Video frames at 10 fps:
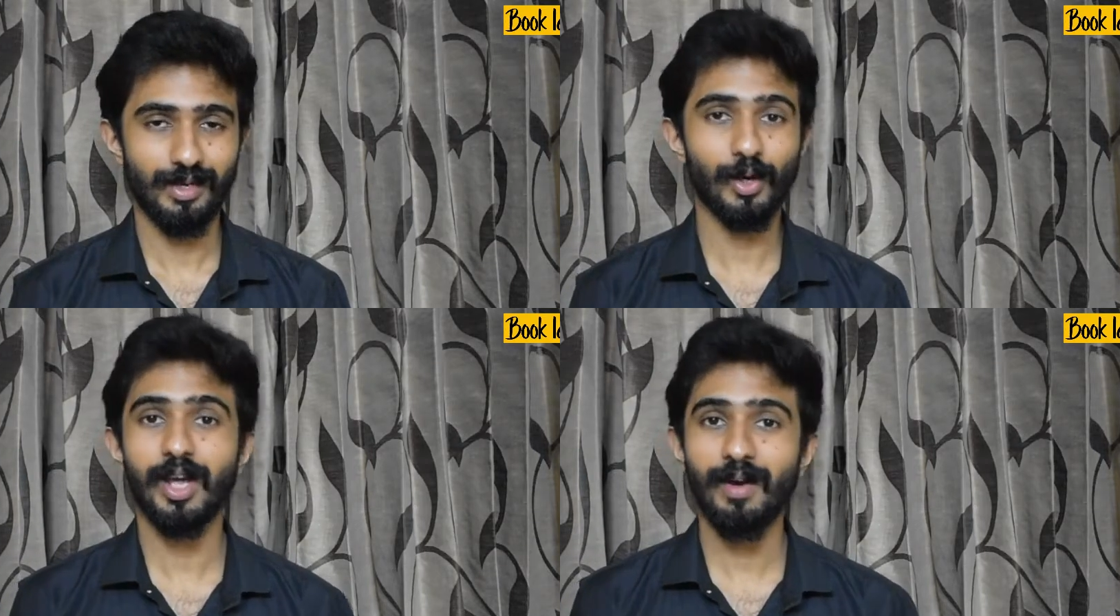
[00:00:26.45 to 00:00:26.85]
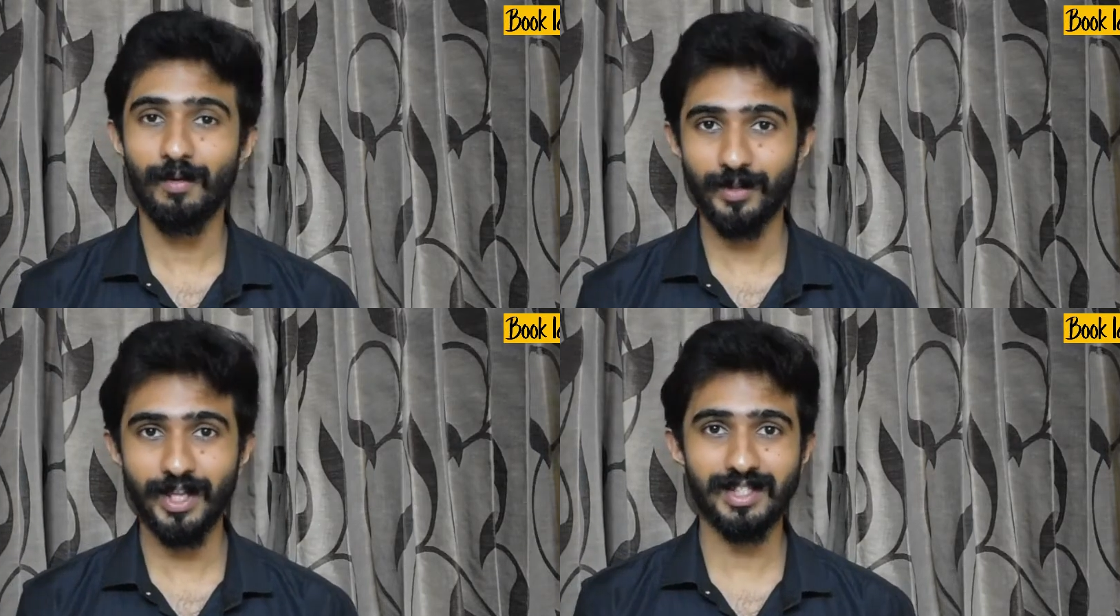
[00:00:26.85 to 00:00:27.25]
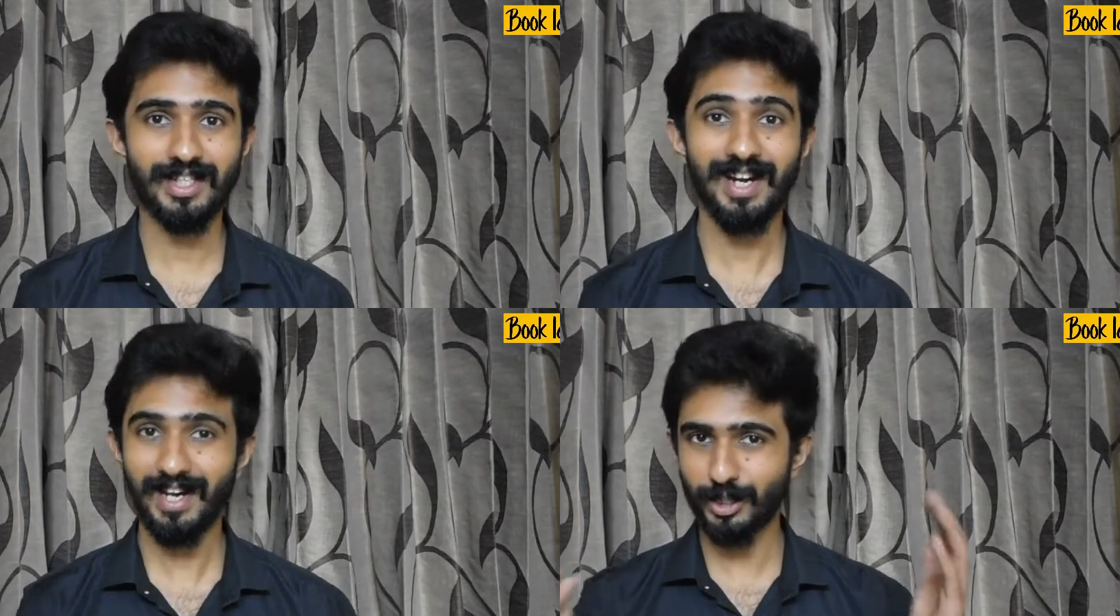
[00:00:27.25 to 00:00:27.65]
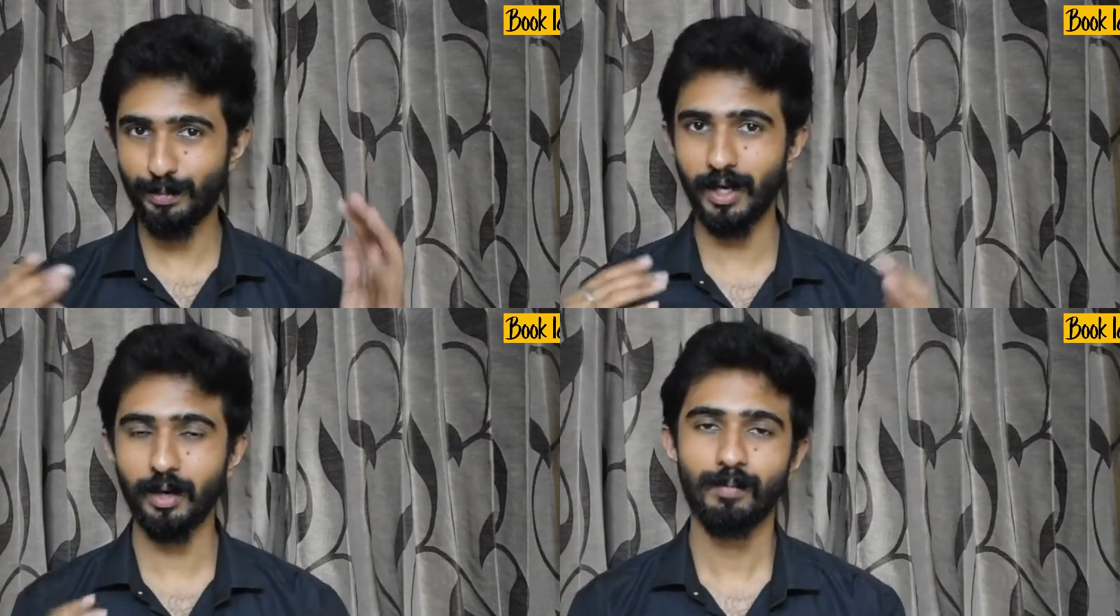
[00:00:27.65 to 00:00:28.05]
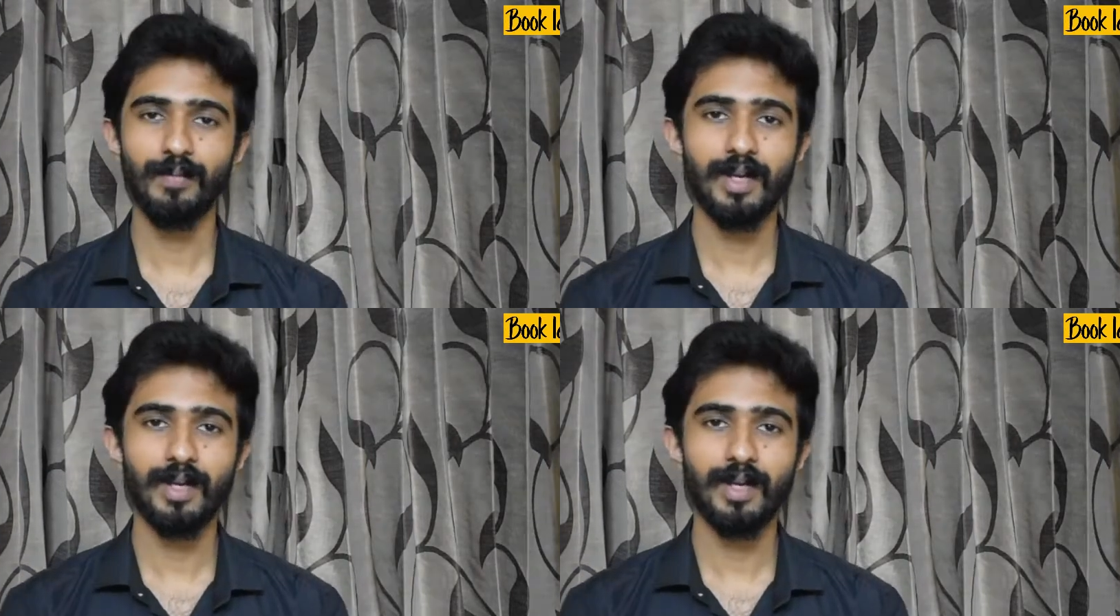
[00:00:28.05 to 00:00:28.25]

Okay, with that said, let's begin.